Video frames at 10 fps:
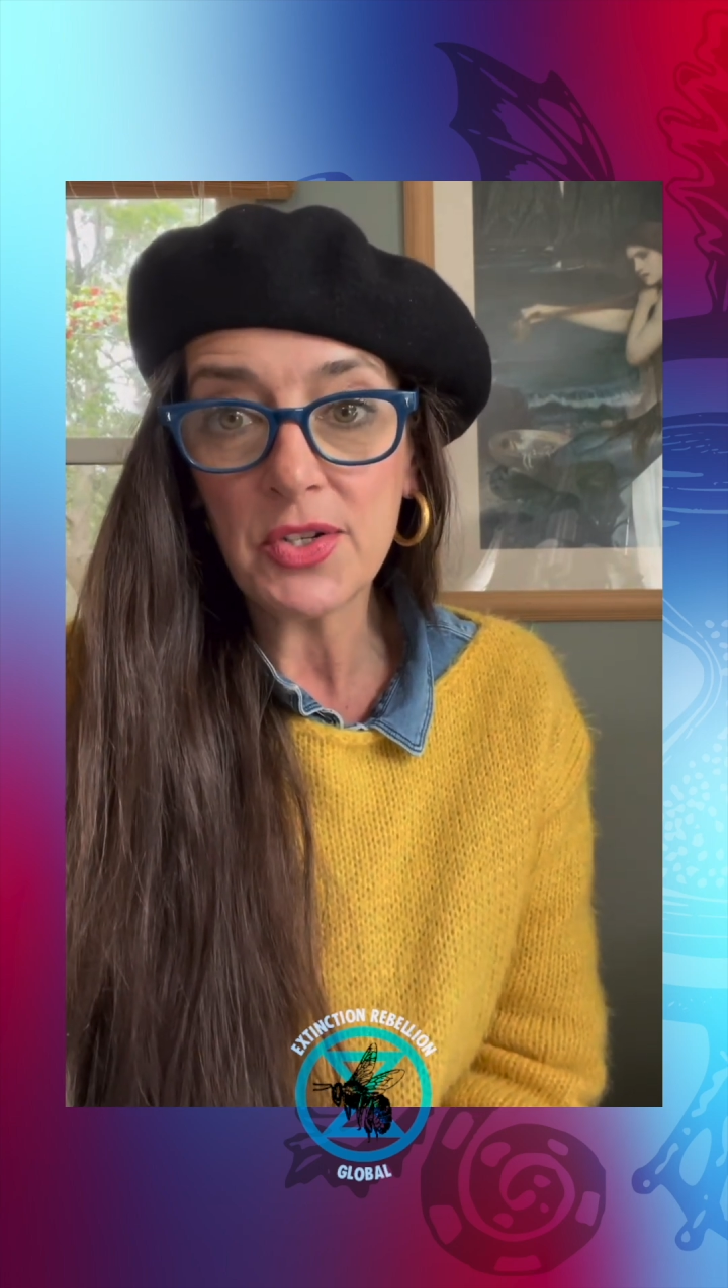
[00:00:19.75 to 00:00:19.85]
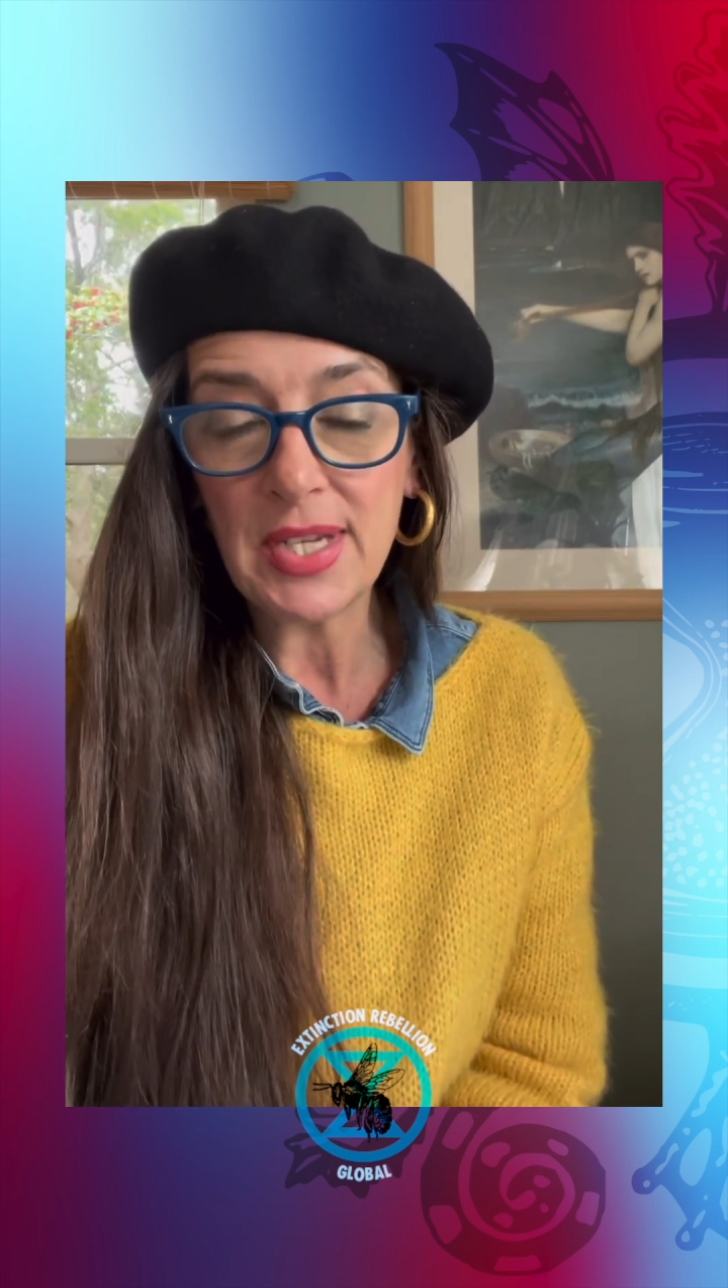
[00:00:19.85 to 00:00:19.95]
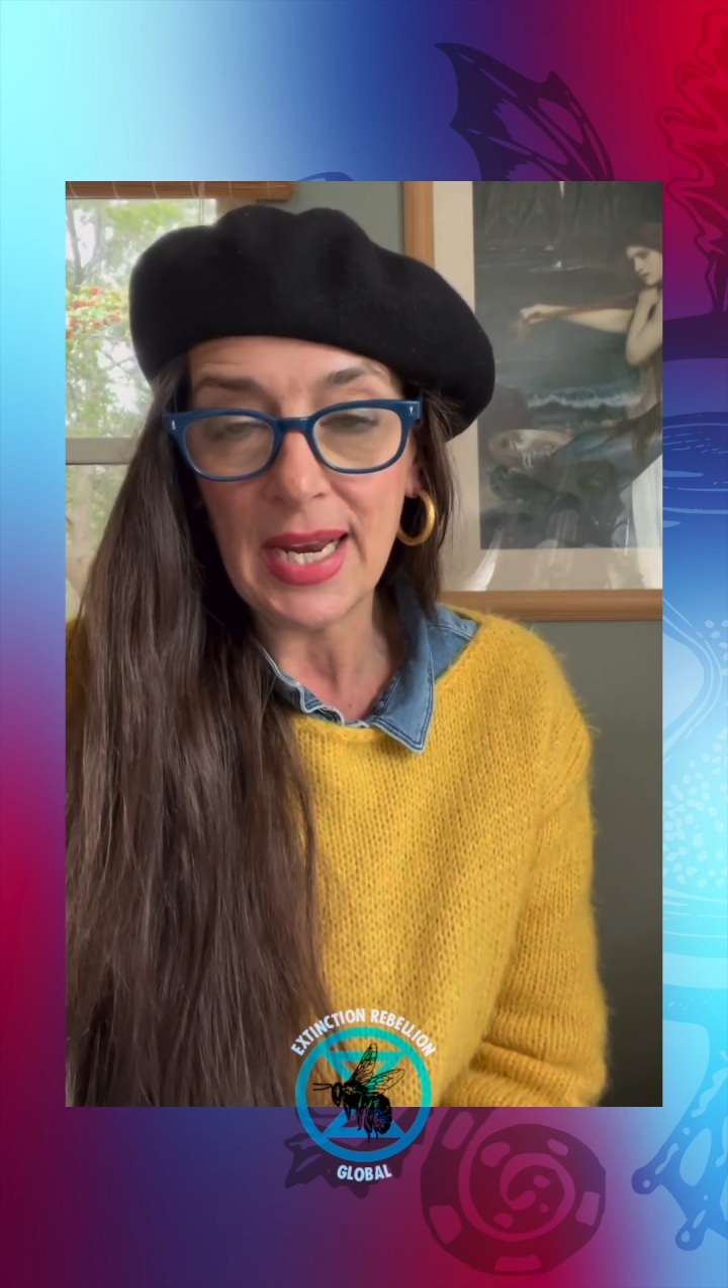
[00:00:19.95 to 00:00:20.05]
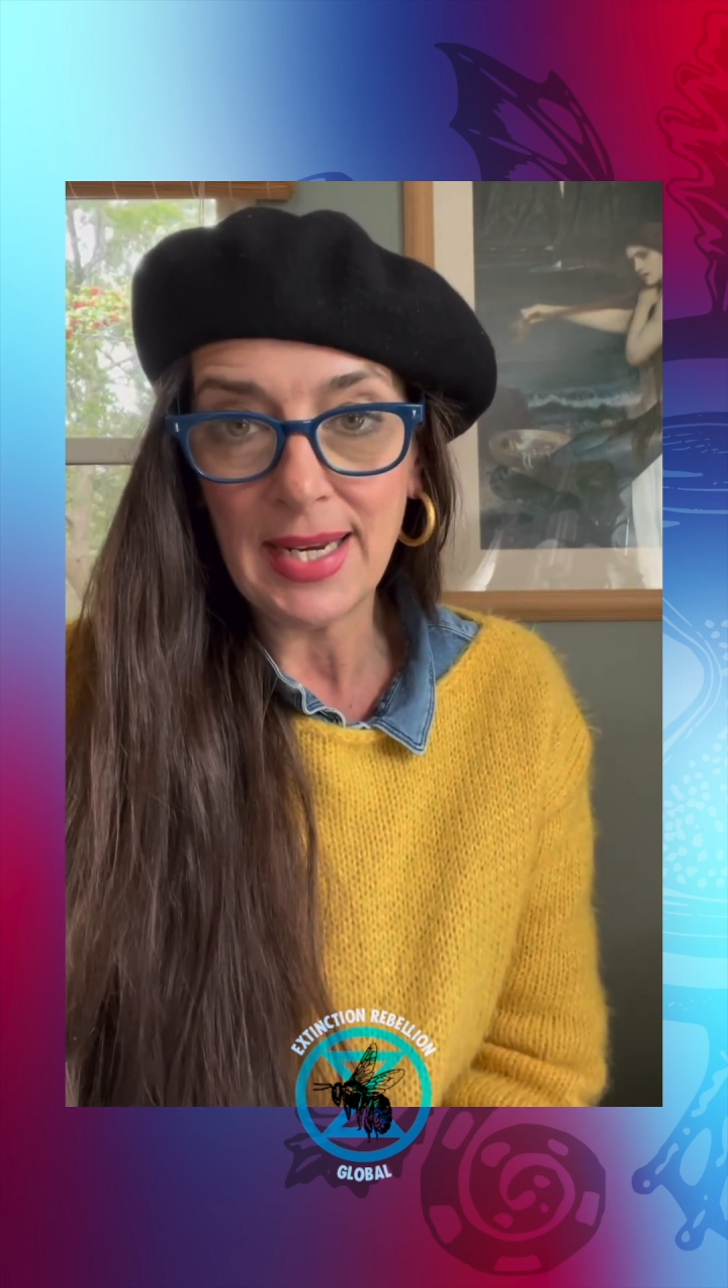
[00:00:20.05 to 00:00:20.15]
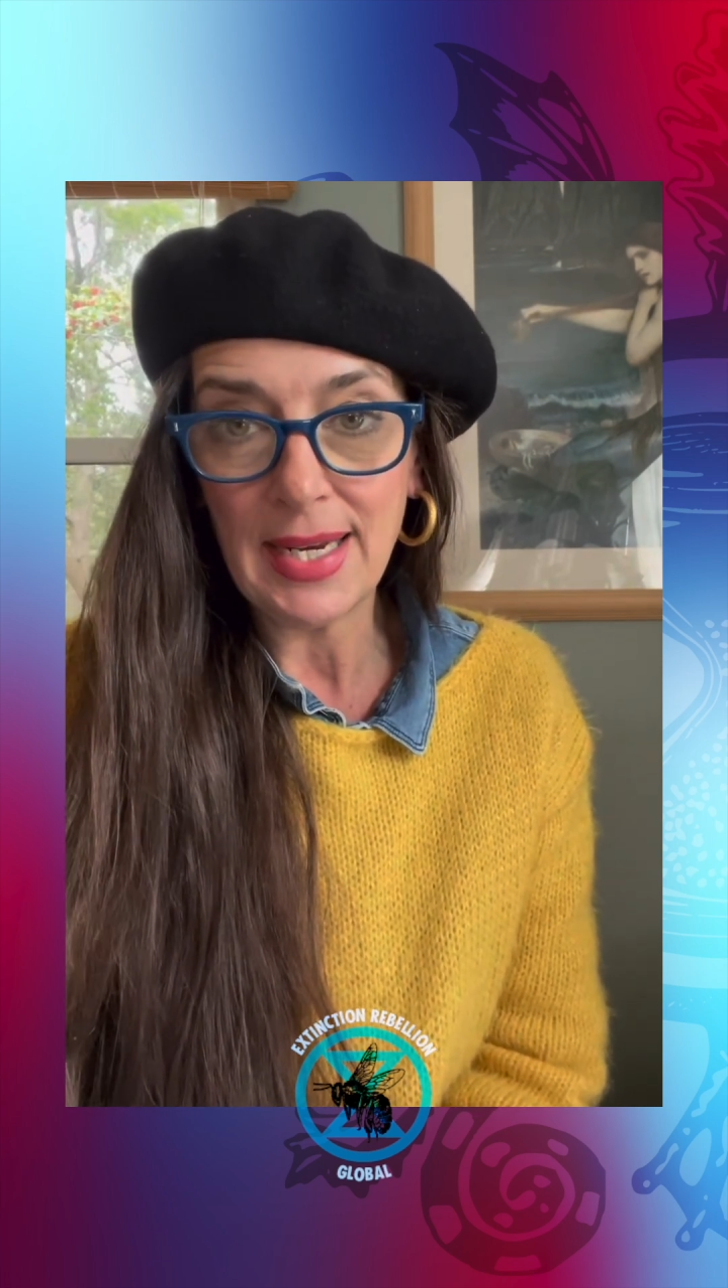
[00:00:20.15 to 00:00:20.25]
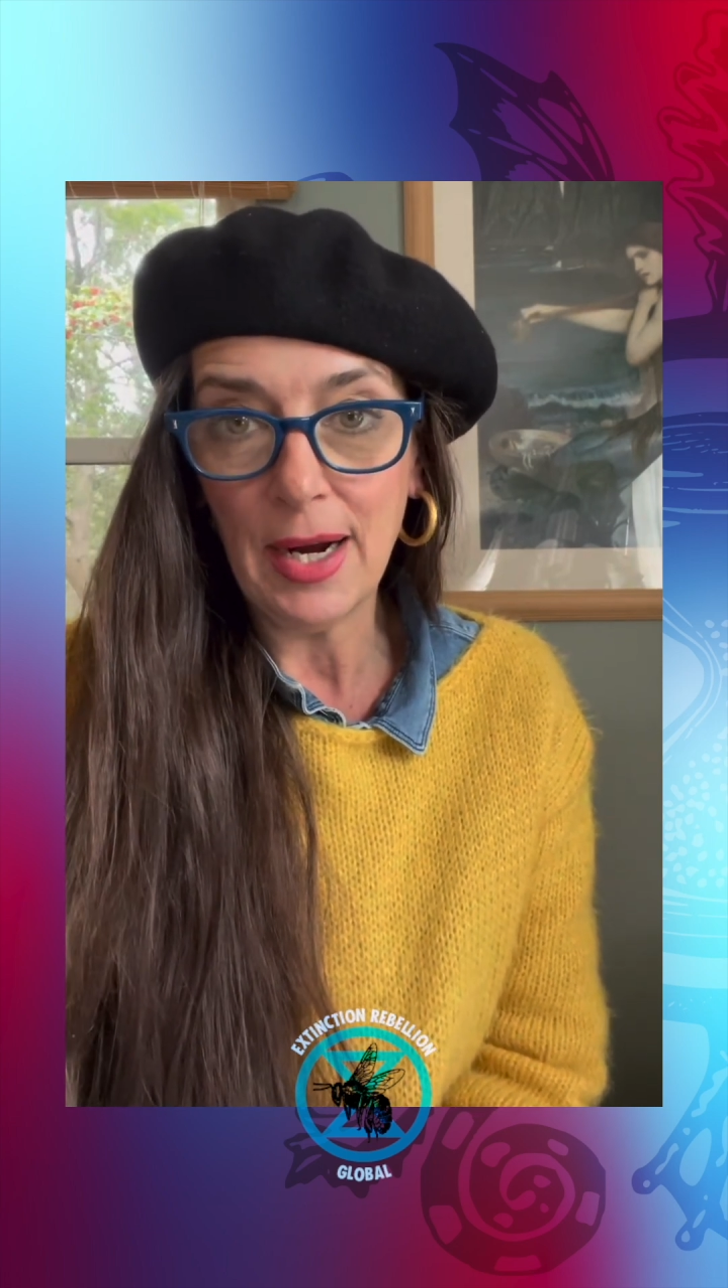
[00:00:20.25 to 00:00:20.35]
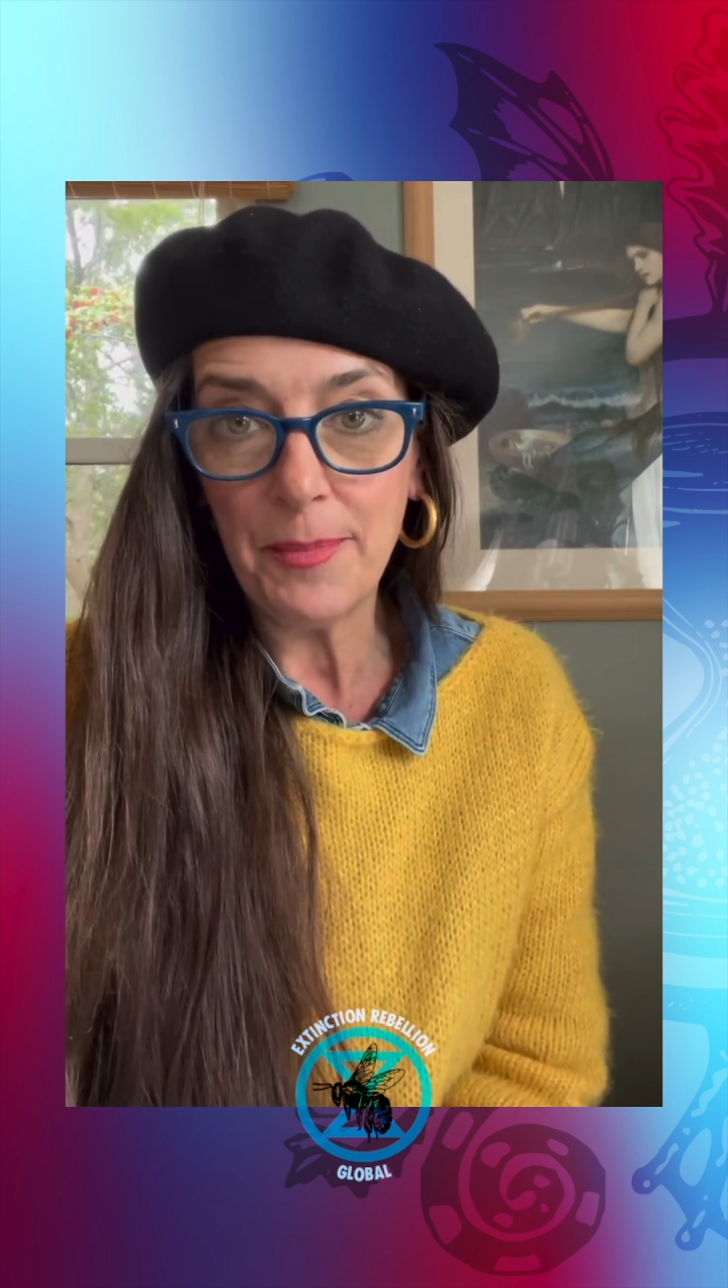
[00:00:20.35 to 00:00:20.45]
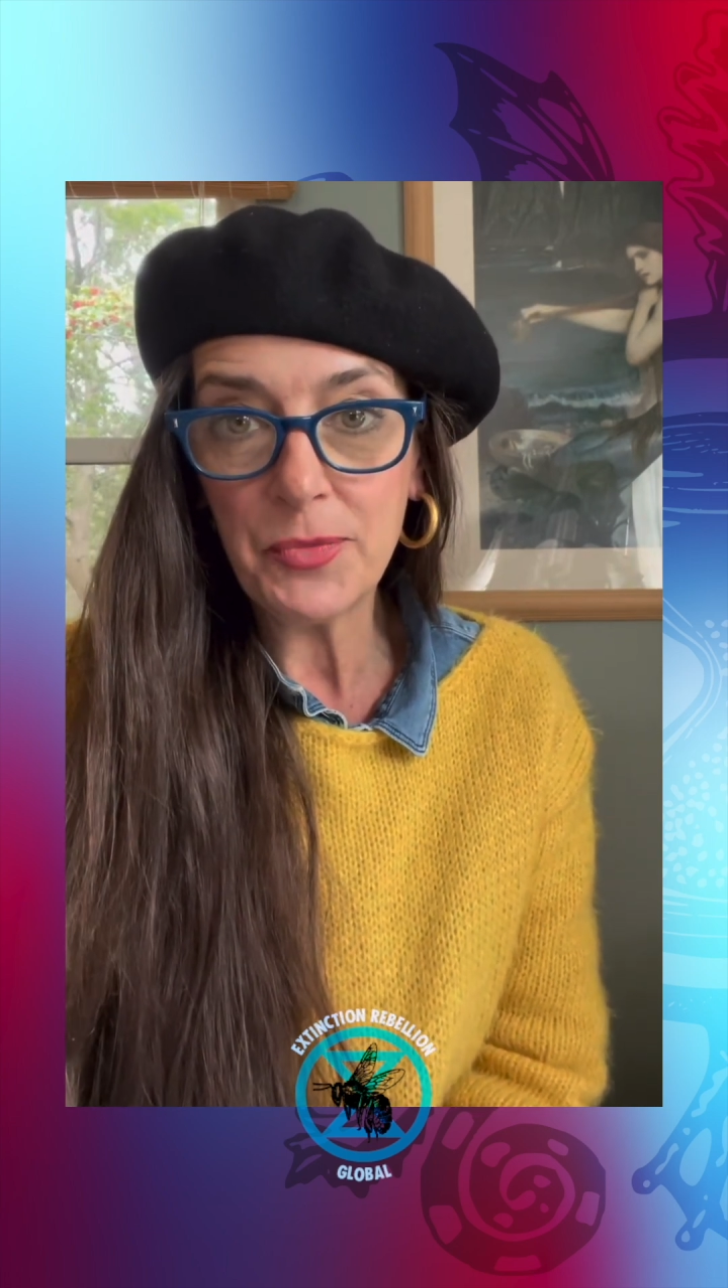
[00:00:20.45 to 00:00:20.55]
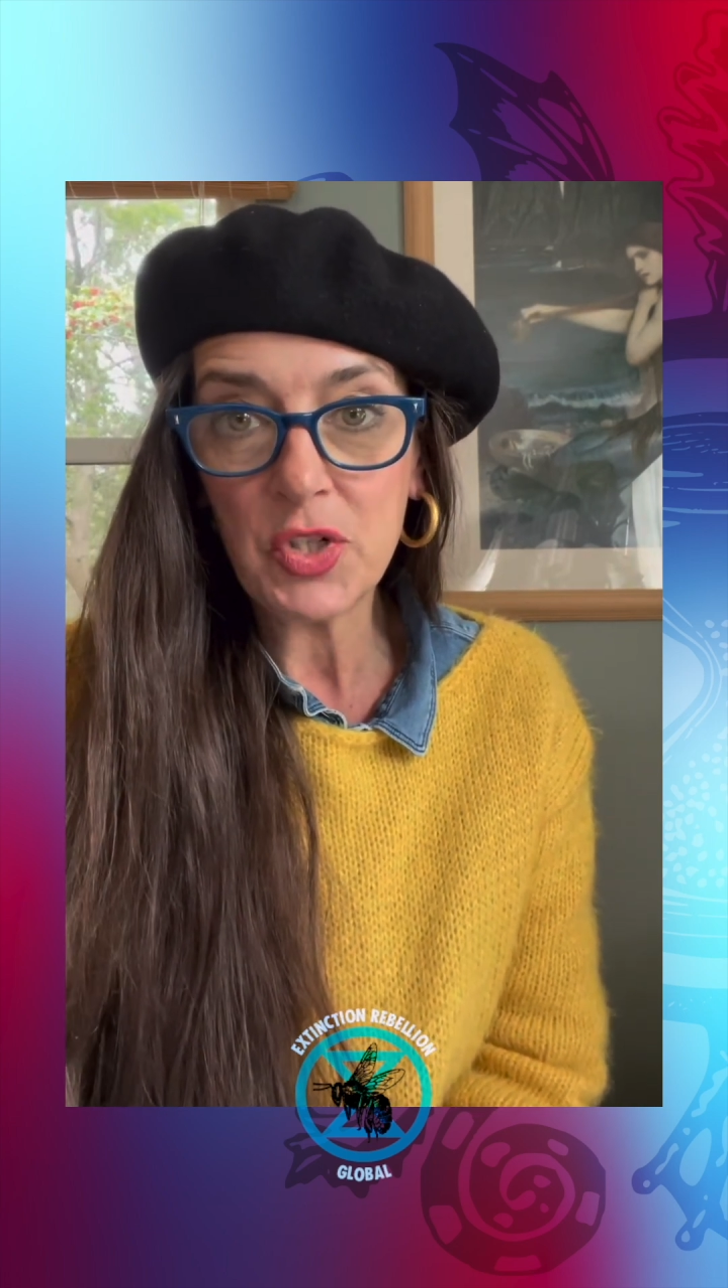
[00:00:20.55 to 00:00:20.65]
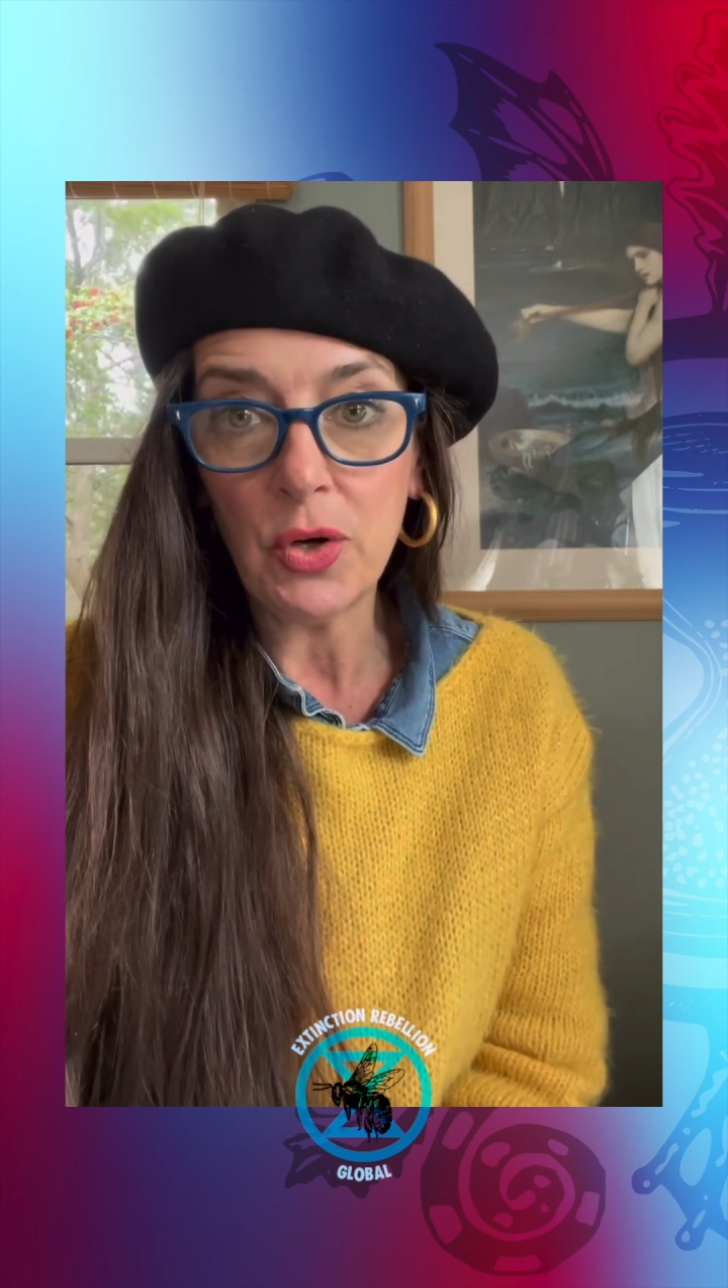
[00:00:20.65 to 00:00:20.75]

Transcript: standing up.